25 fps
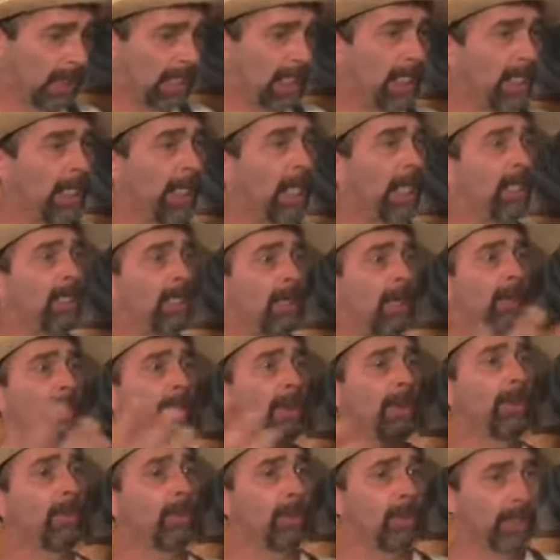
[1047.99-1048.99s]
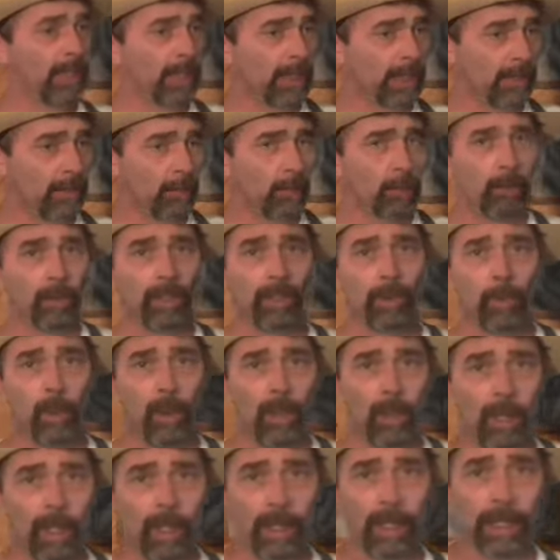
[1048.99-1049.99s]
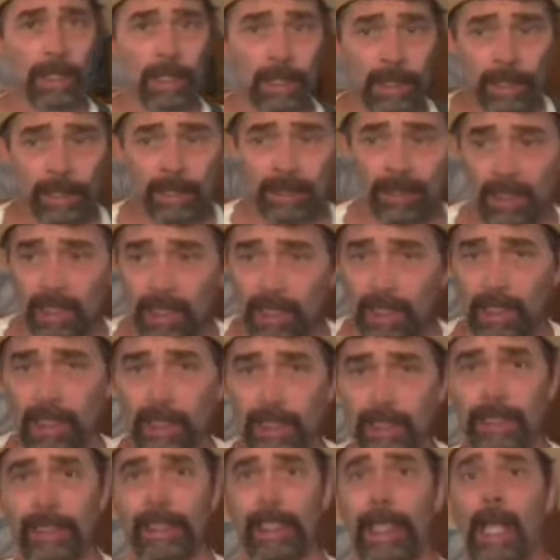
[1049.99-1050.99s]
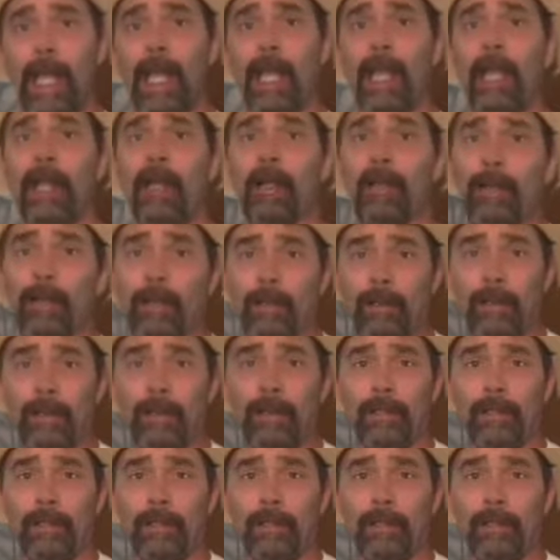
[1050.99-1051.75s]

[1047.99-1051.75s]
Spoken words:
And our reward is care.